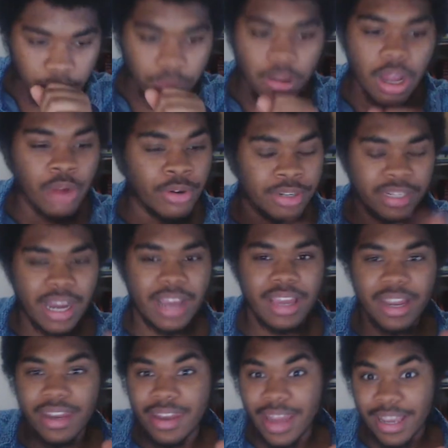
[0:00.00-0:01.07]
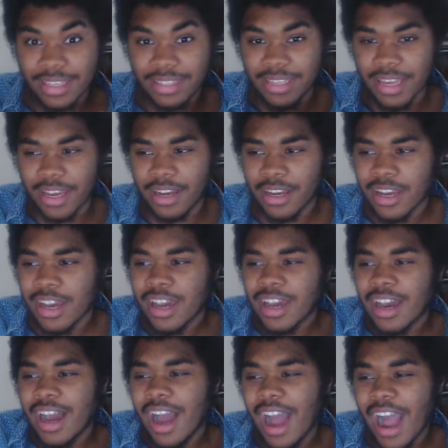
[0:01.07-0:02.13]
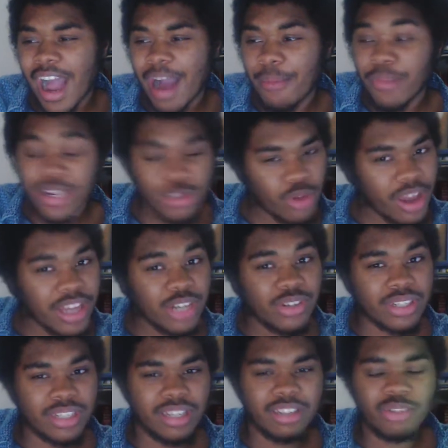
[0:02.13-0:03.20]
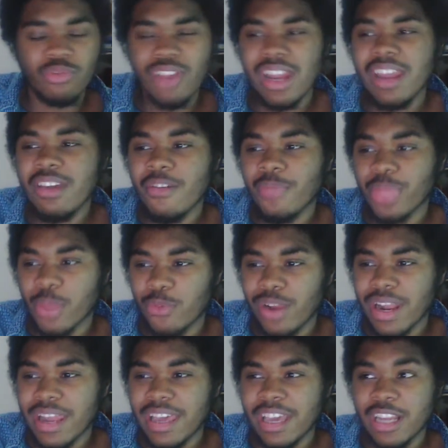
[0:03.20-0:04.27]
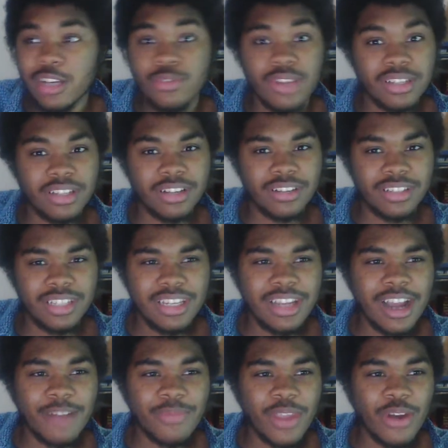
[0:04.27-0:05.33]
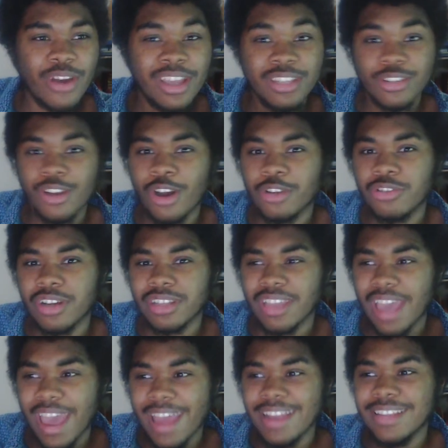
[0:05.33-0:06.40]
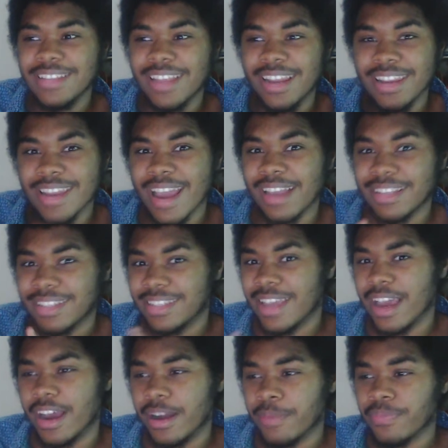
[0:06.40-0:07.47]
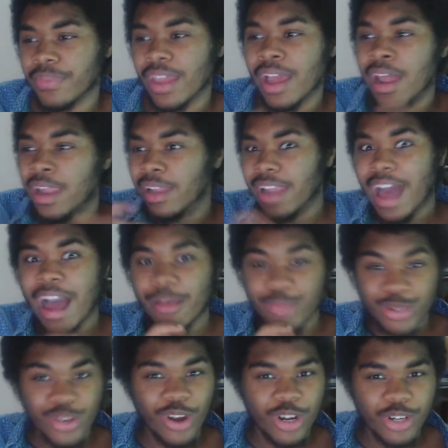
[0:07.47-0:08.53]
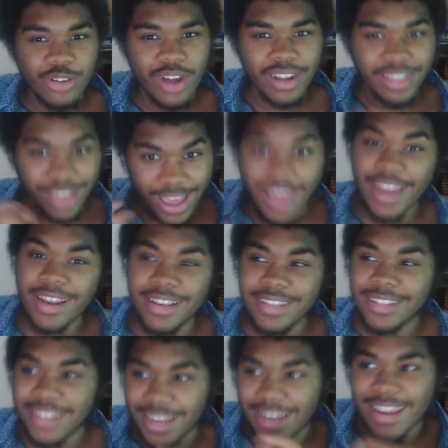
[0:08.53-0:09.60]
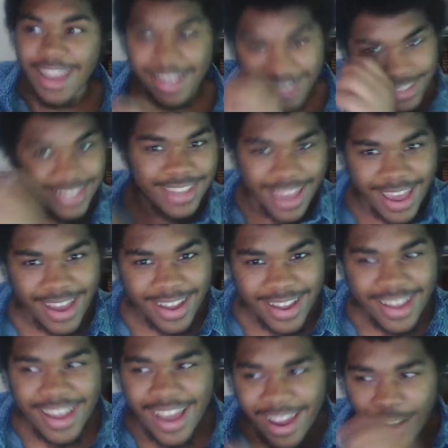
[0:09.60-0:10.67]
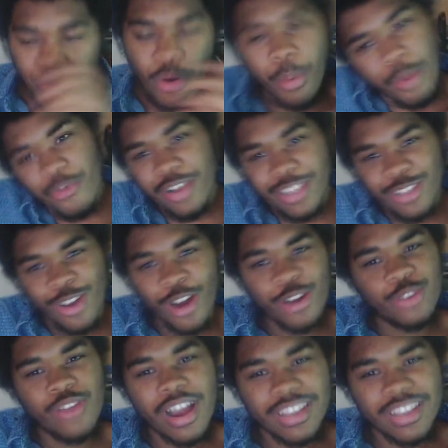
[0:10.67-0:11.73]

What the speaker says: retire next year. But it's quite interesting. It's really interesting to see that his contract ends next year. Lahm's contract ends next year. Ribery's contract